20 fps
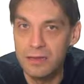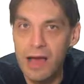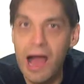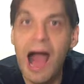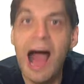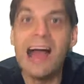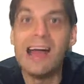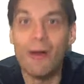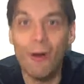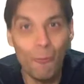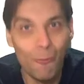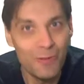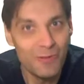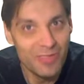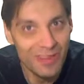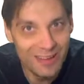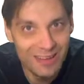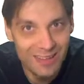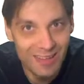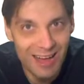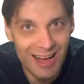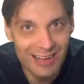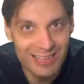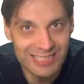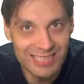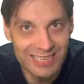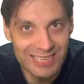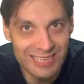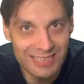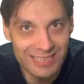I open the
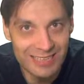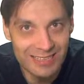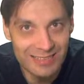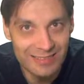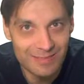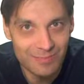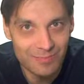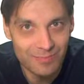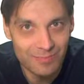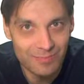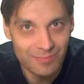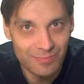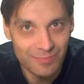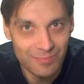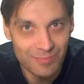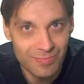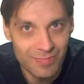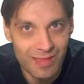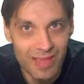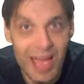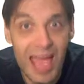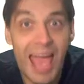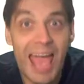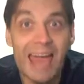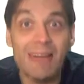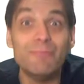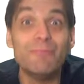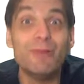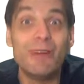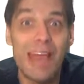closet
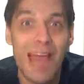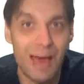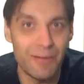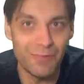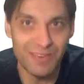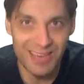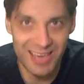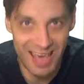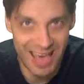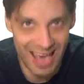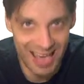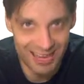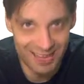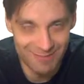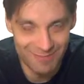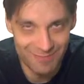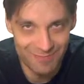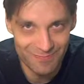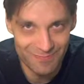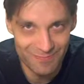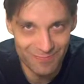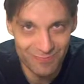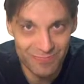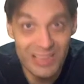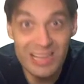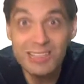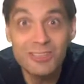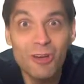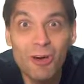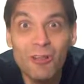and we have a cat.
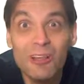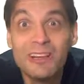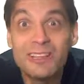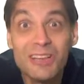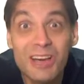That's all it